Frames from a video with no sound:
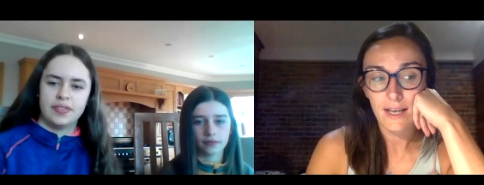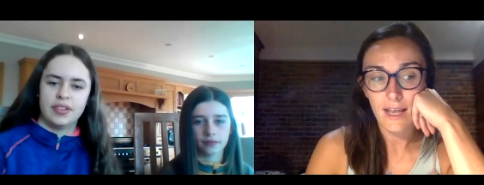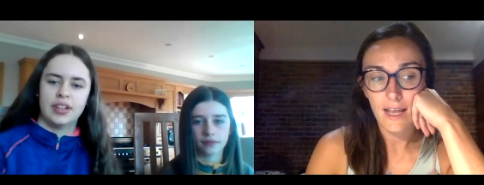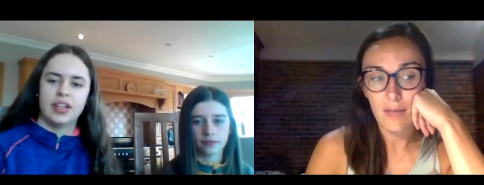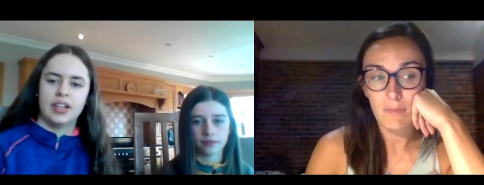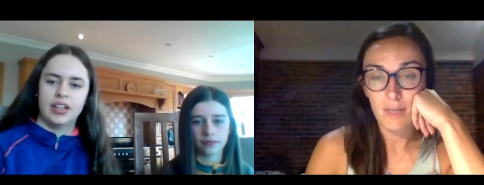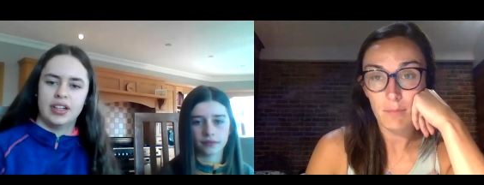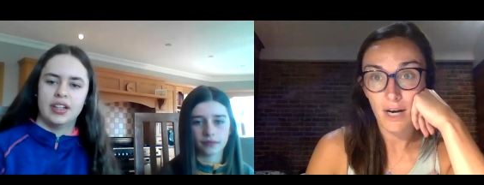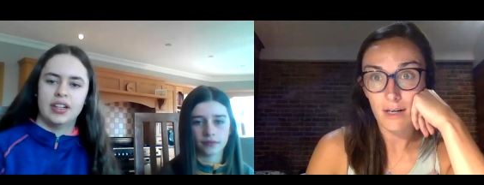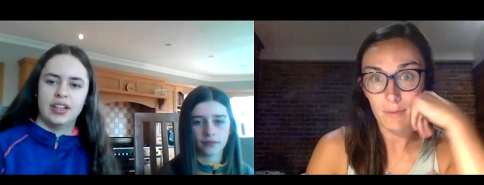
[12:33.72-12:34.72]
Speaker 1: um,
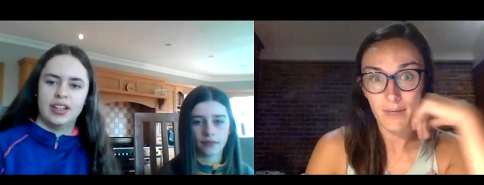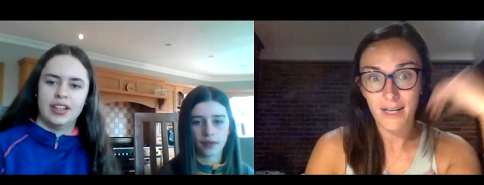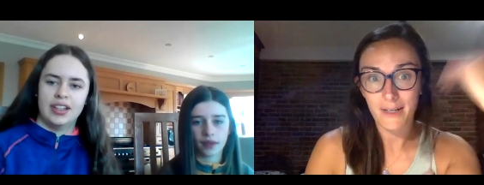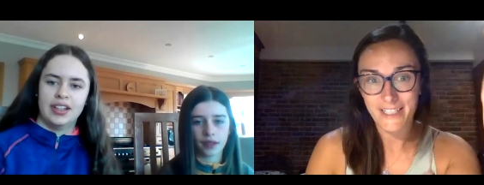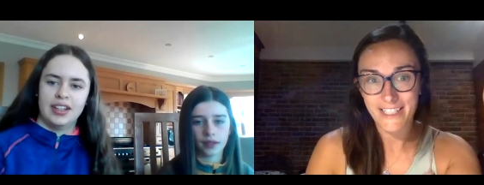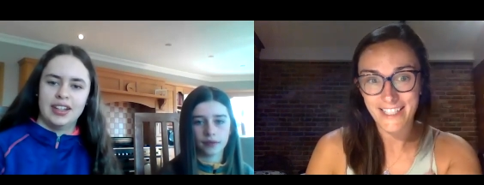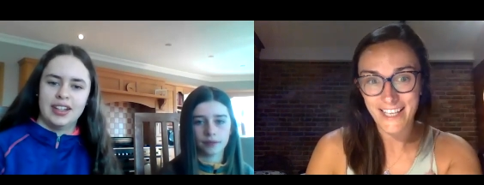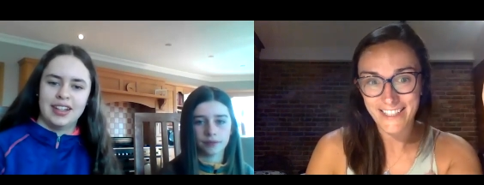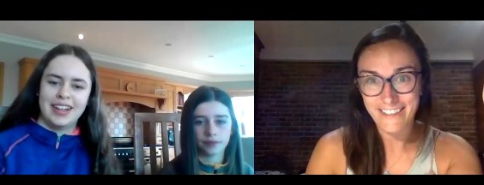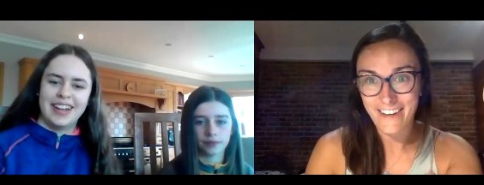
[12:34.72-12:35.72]
in Parnell Park, which is,
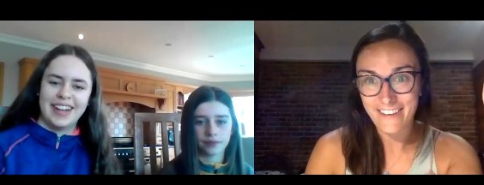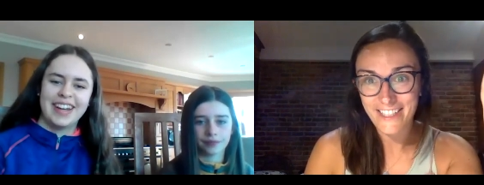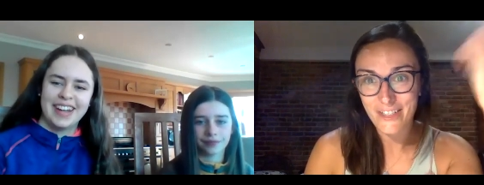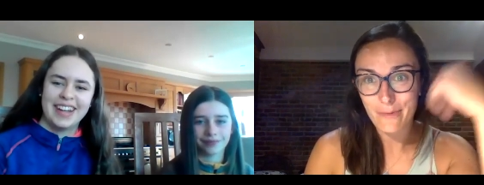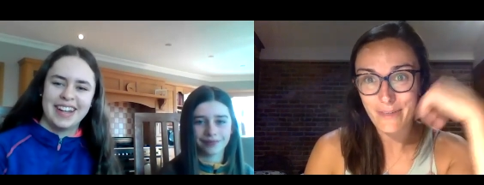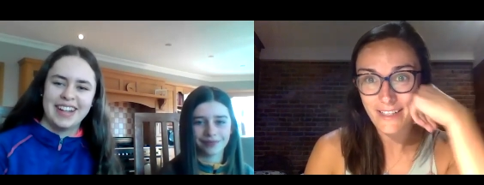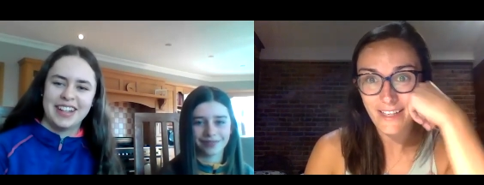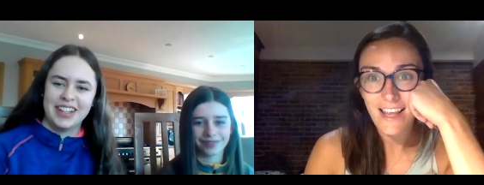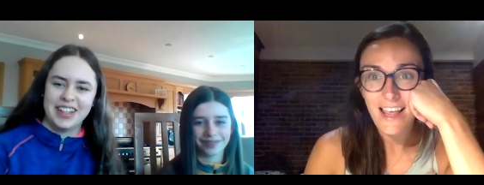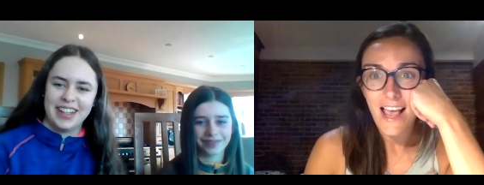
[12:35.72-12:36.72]
as you know, in
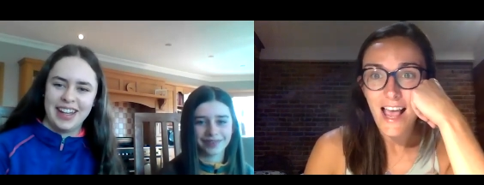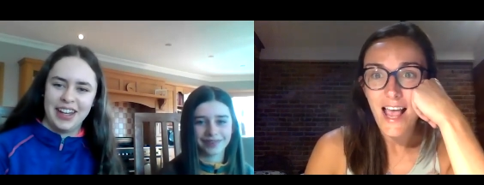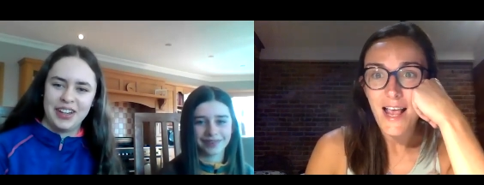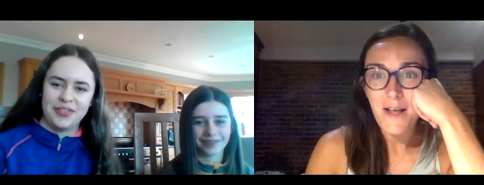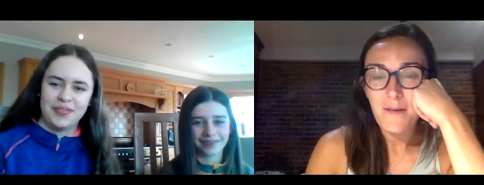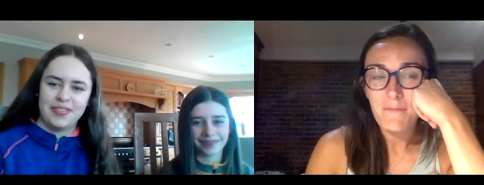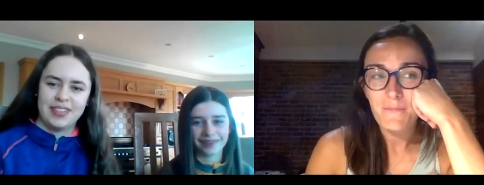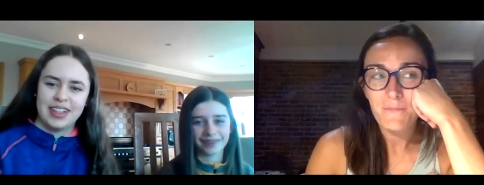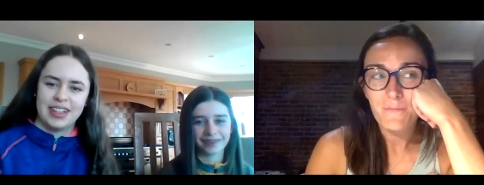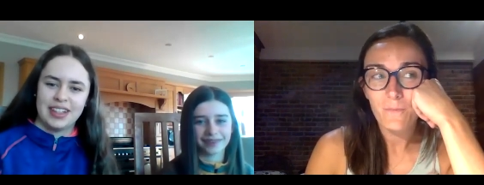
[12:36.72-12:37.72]
Dublin,
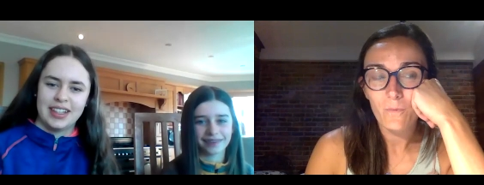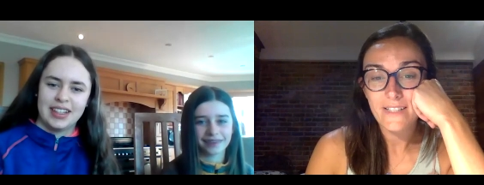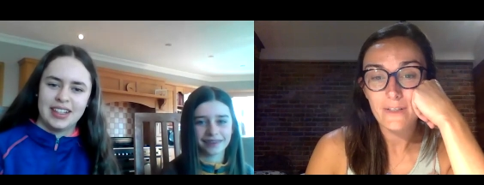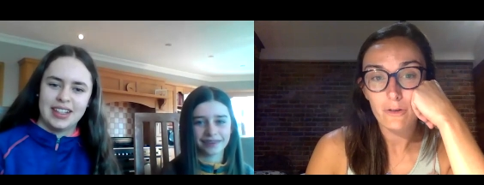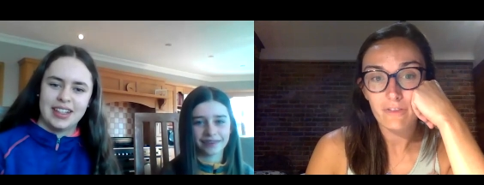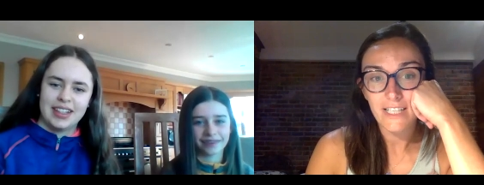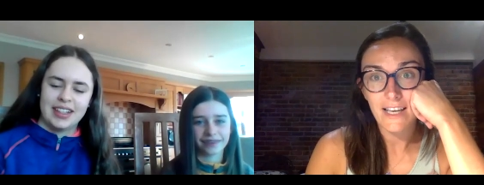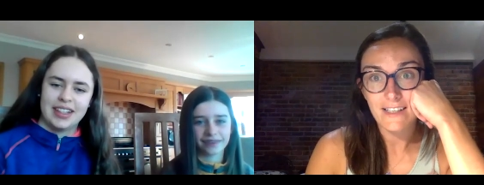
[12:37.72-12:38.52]
um, was lovely.